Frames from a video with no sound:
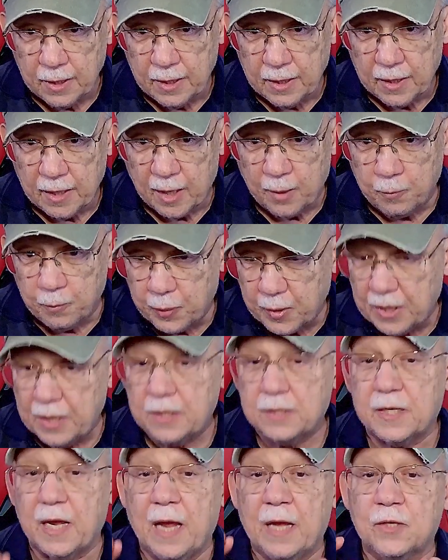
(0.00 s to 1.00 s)
and
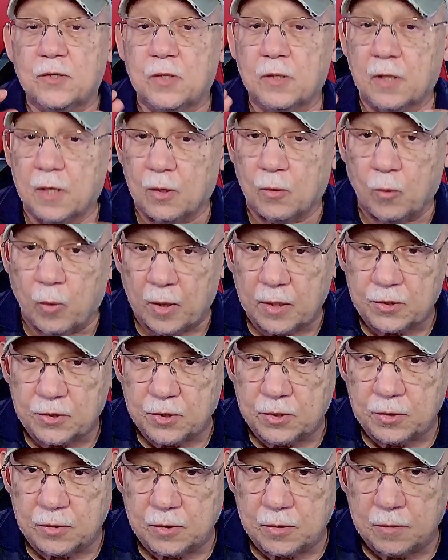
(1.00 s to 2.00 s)
please answer the
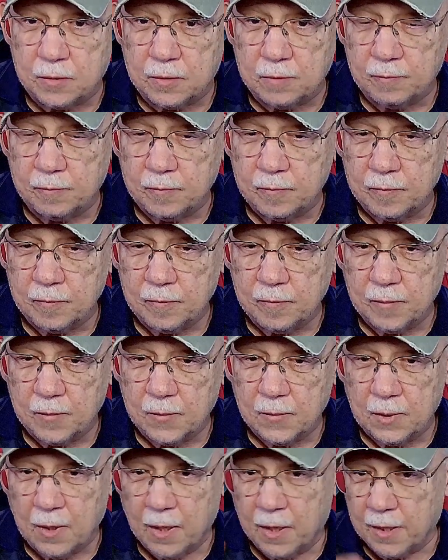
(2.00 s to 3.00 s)
questions,
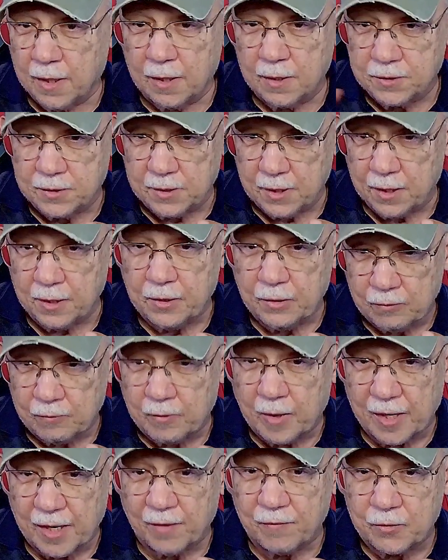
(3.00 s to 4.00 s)
and I'll tell you
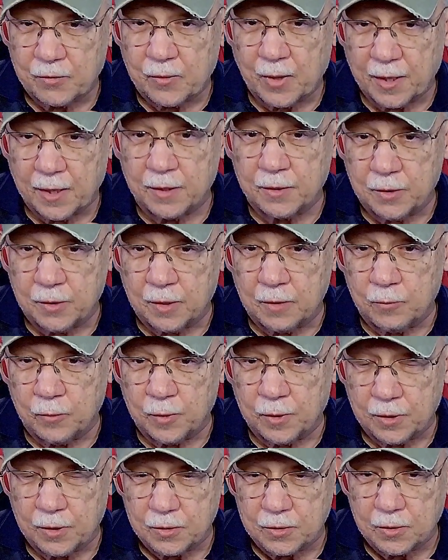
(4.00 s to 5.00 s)
right after I get done
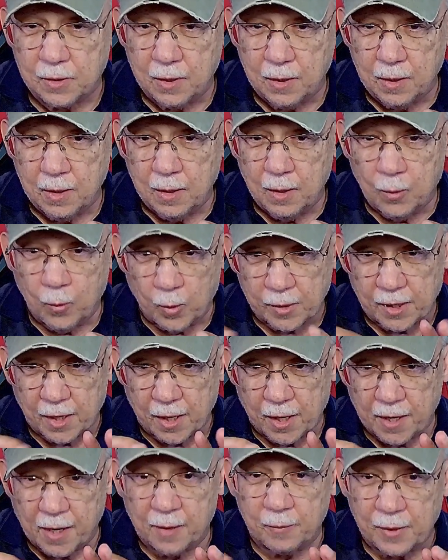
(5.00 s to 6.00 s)
with this, what
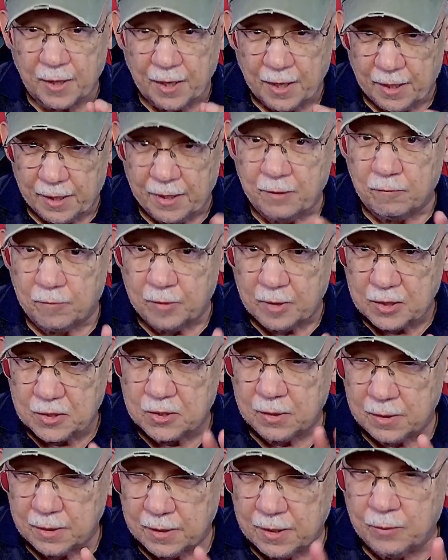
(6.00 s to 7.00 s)
I am getting
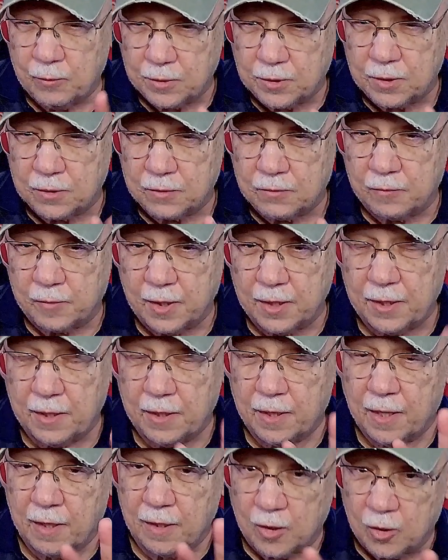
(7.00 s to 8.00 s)
recently, which is
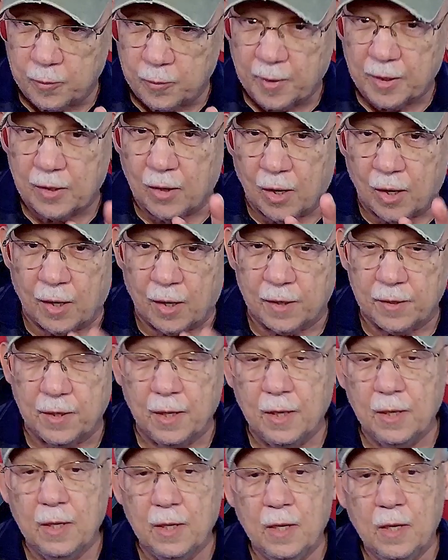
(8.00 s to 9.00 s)
really a little bit odd.
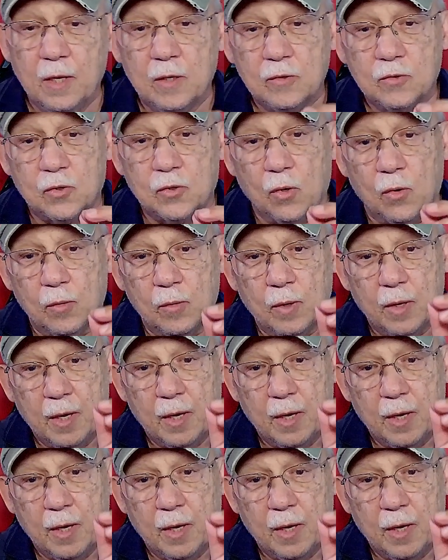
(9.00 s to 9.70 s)
So